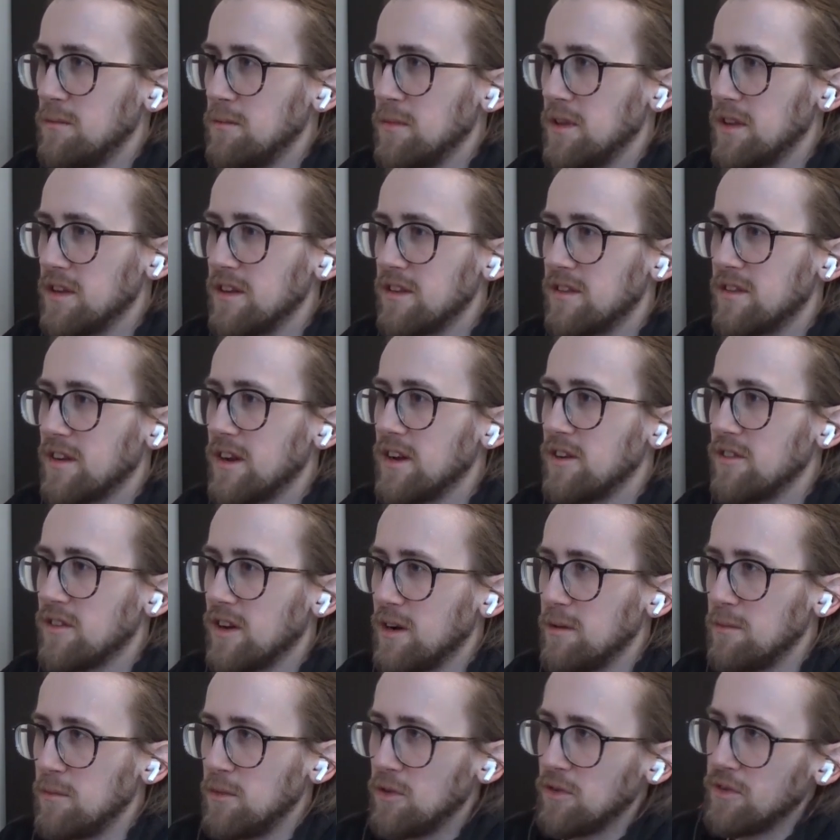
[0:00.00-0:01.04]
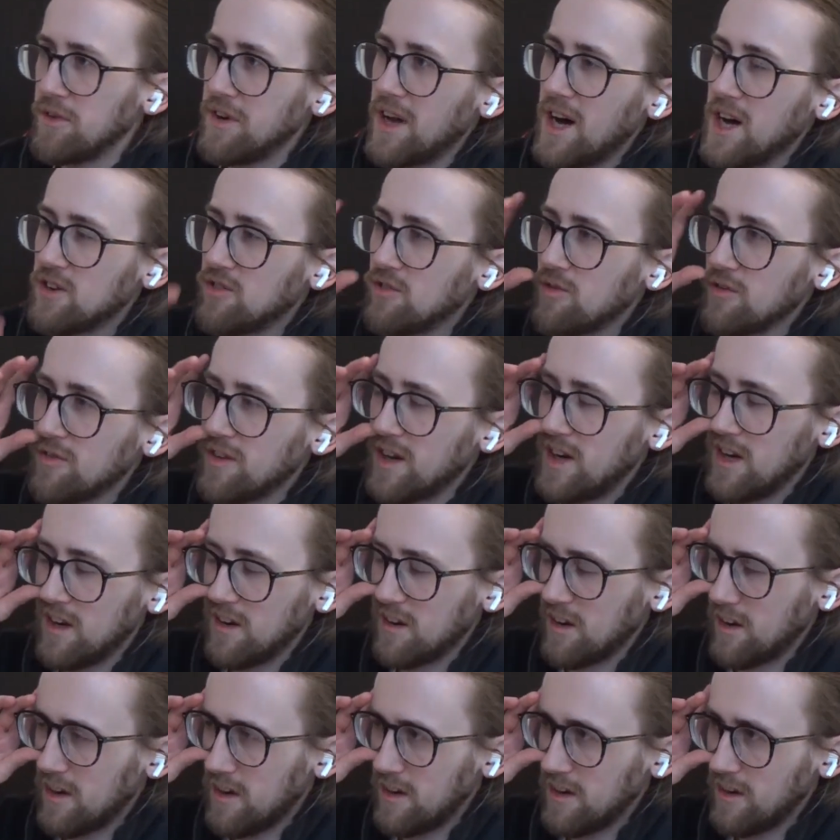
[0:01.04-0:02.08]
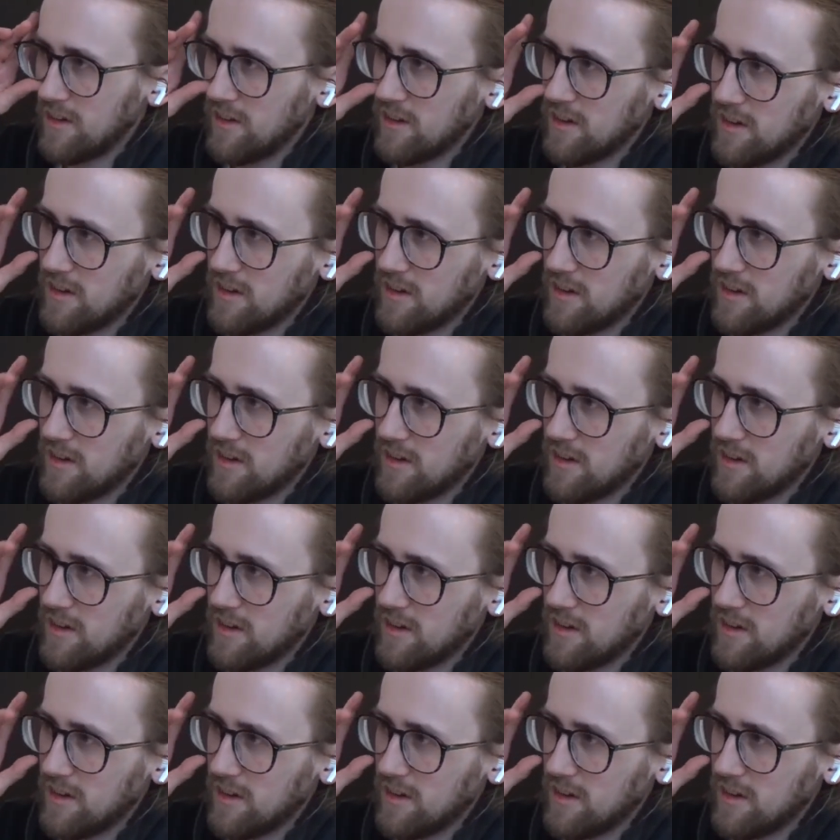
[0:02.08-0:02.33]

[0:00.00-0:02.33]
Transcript: But they did say it's like more natural talent kind of